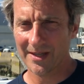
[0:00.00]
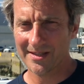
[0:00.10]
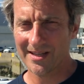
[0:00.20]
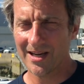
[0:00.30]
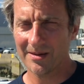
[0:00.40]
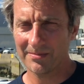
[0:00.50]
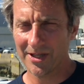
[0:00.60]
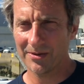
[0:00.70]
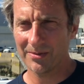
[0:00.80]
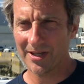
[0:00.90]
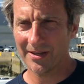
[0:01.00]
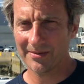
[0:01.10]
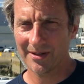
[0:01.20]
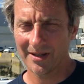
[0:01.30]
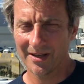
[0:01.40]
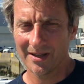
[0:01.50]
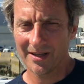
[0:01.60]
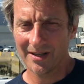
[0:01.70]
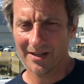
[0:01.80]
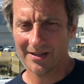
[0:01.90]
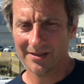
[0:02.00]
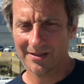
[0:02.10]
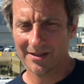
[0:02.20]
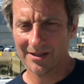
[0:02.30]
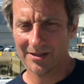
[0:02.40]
slammed by a wave, and